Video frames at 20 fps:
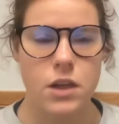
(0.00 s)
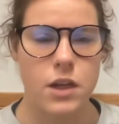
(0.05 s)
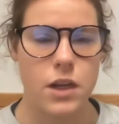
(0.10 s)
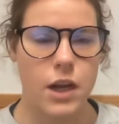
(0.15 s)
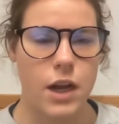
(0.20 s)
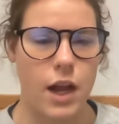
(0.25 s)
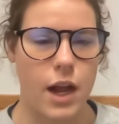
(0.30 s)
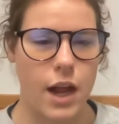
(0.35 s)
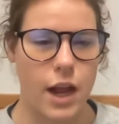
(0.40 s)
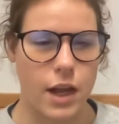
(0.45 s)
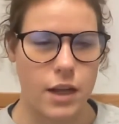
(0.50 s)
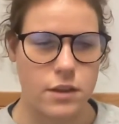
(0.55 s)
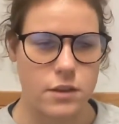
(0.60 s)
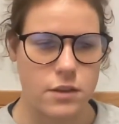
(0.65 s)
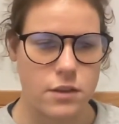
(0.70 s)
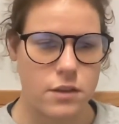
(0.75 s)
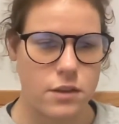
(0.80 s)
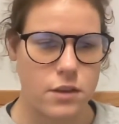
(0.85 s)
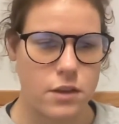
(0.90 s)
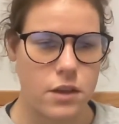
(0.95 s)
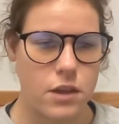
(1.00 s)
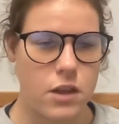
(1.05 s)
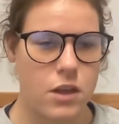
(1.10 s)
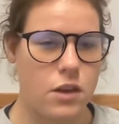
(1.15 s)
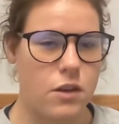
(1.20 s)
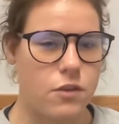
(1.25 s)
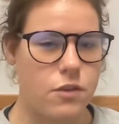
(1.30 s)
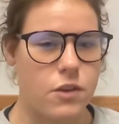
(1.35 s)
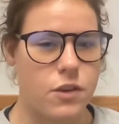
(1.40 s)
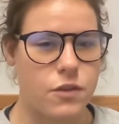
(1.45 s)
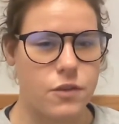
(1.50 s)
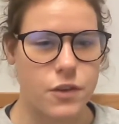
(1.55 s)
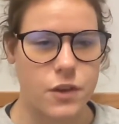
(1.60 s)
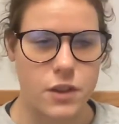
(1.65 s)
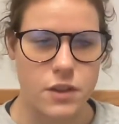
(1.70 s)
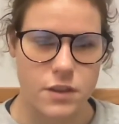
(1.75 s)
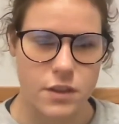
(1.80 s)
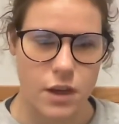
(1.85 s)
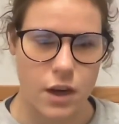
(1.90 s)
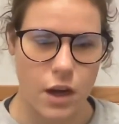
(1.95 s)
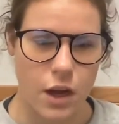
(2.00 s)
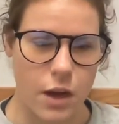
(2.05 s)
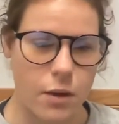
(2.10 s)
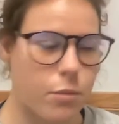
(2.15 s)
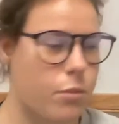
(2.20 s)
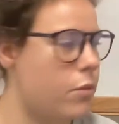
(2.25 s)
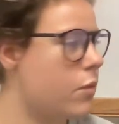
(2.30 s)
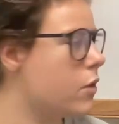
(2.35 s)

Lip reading: And, for the first time,